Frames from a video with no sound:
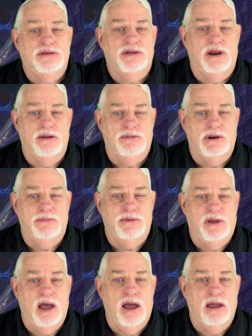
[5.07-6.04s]
Today I'm going to be
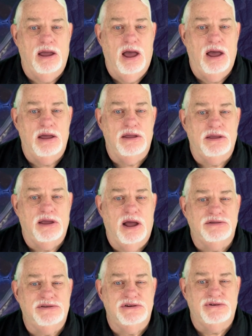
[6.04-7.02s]

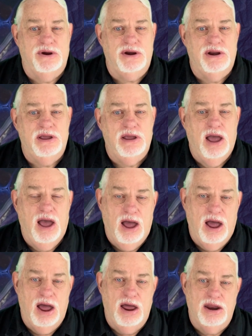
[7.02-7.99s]
concentrating
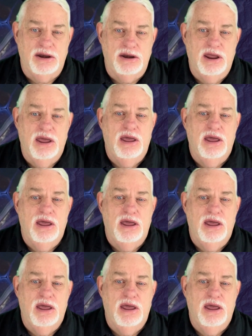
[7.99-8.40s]
on